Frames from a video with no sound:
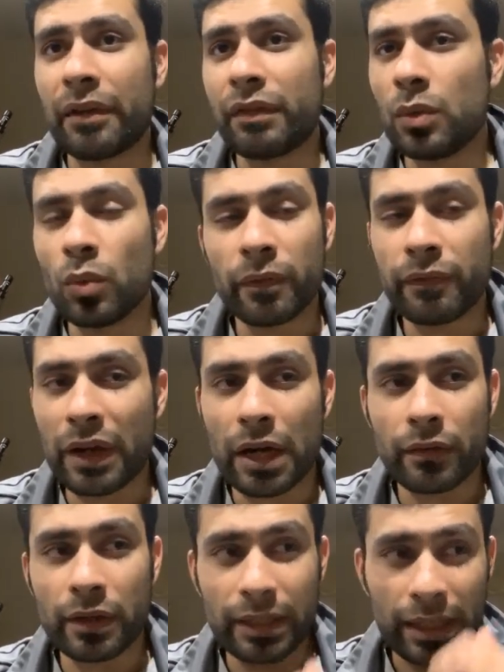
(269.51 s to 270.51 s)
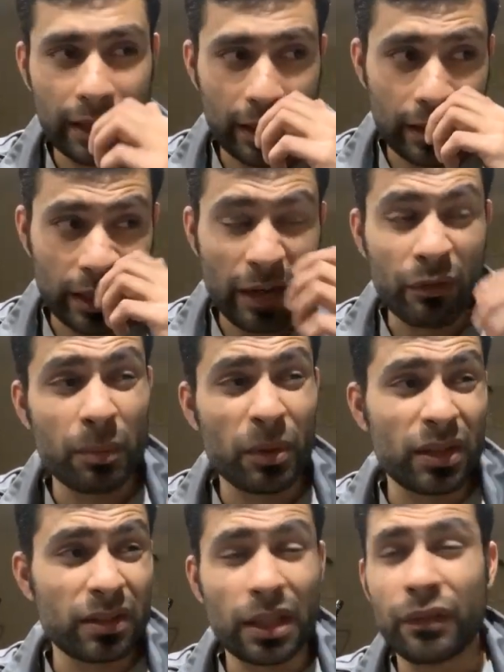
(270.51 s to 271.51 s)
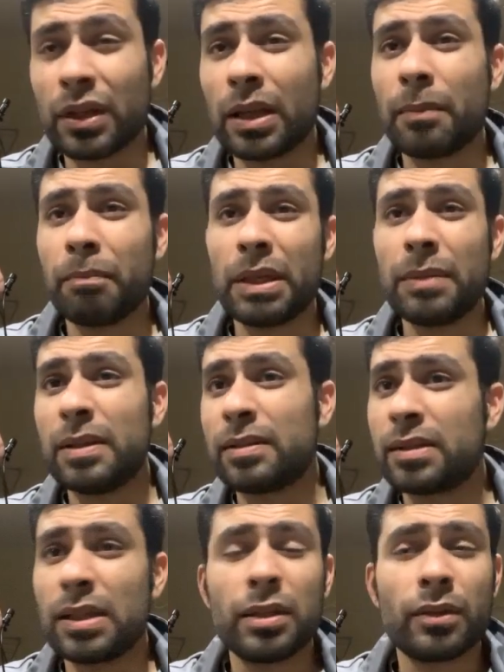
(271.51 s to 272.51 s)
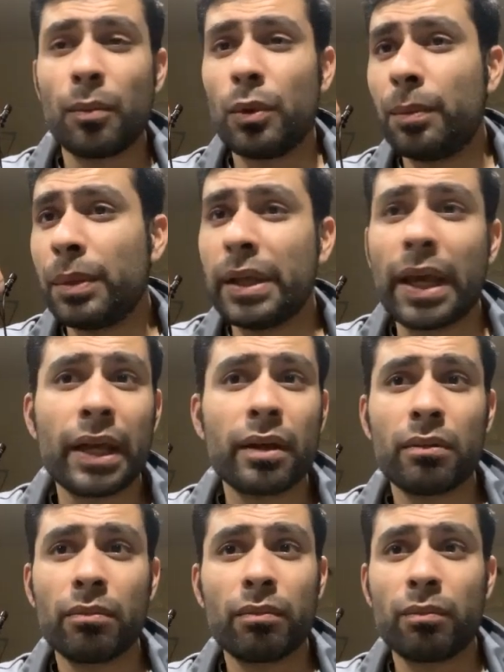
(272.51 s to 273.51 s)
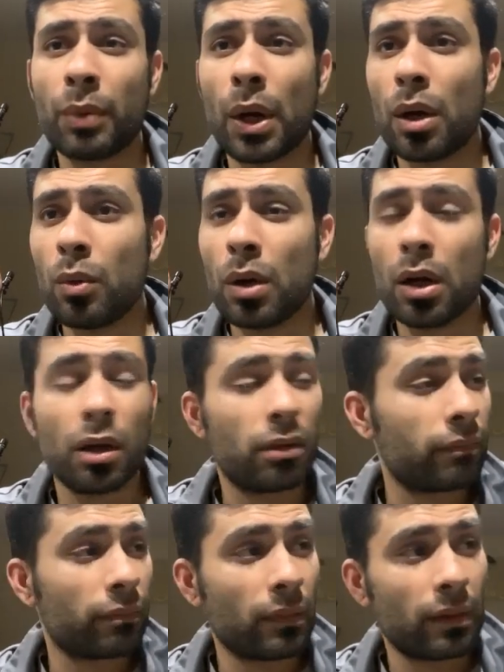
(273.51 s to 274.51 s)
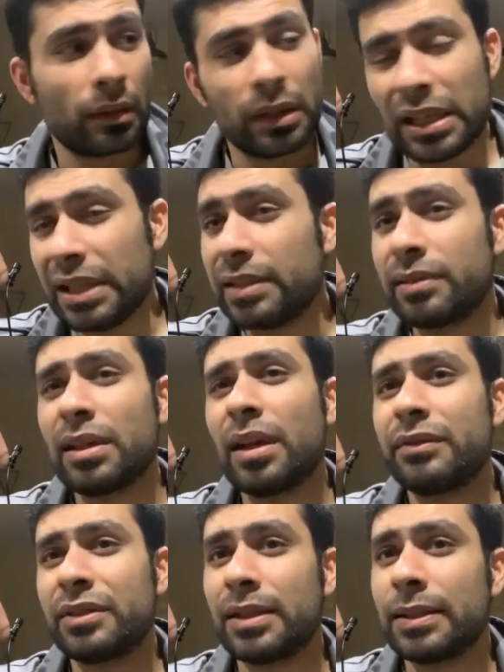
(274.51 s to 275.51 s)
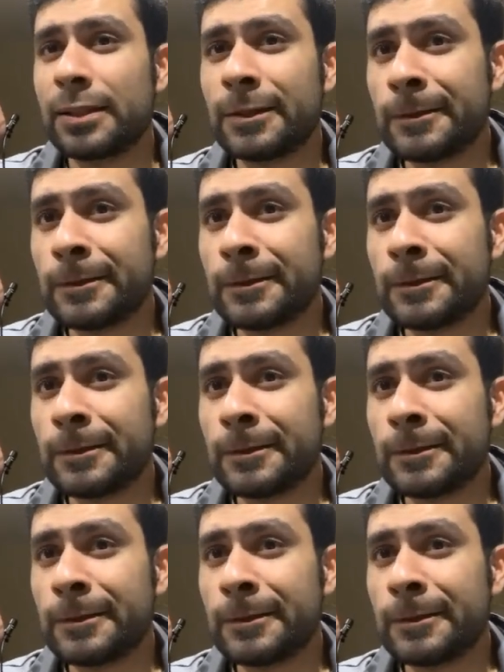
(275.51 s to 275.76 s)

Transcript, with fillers: If he won Fighter of the Decade and everybody's giving it in BBC, WBN, BWAA, he deserves it.